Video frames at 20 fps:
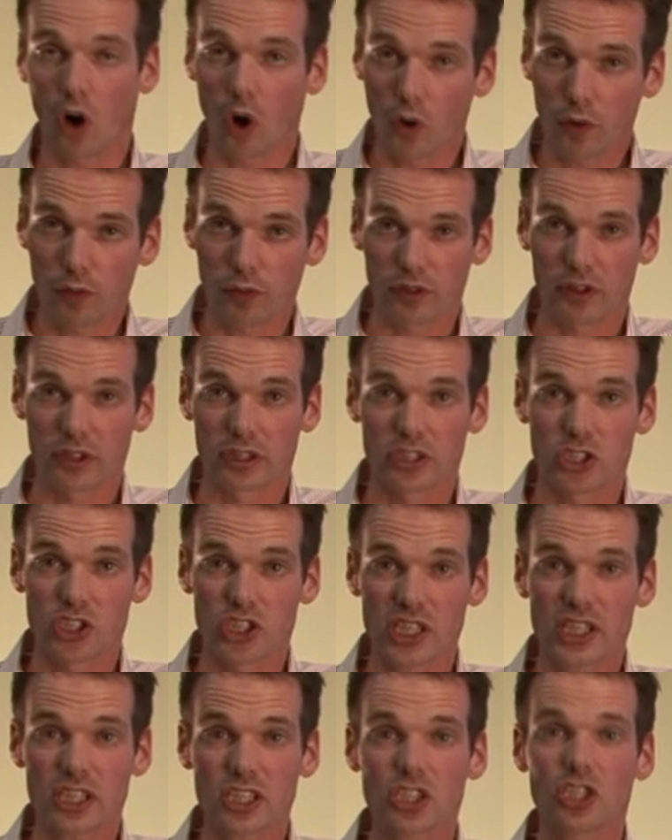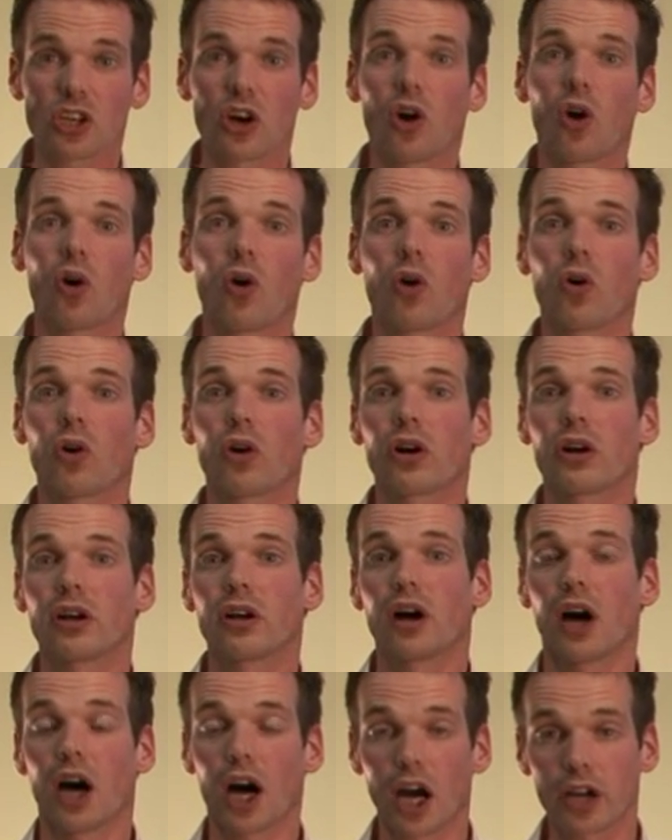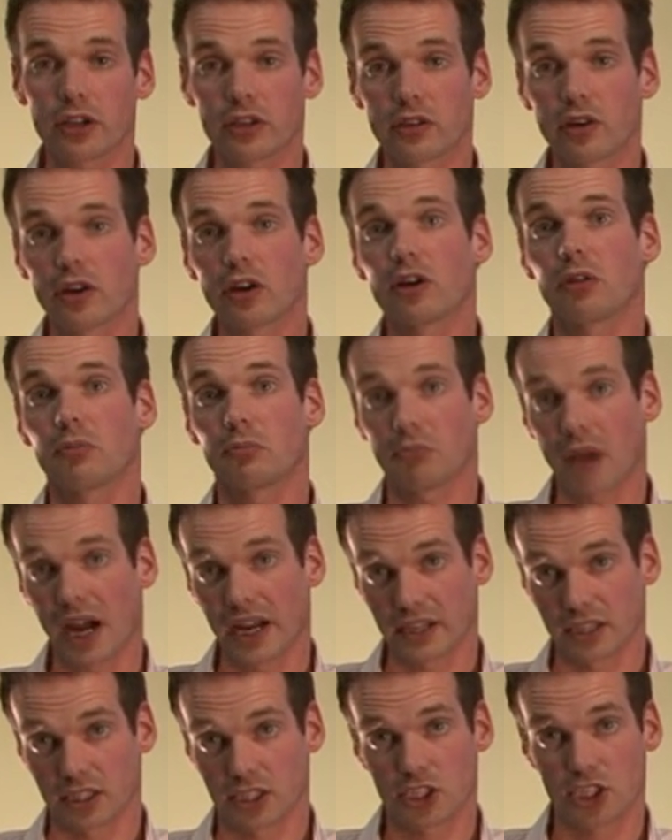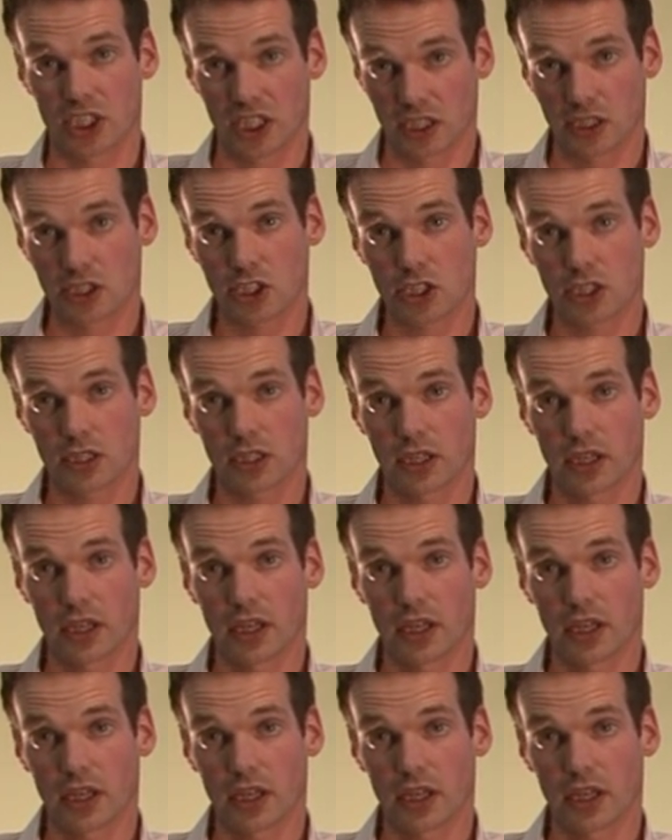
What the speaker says: over 6 or under minus 6.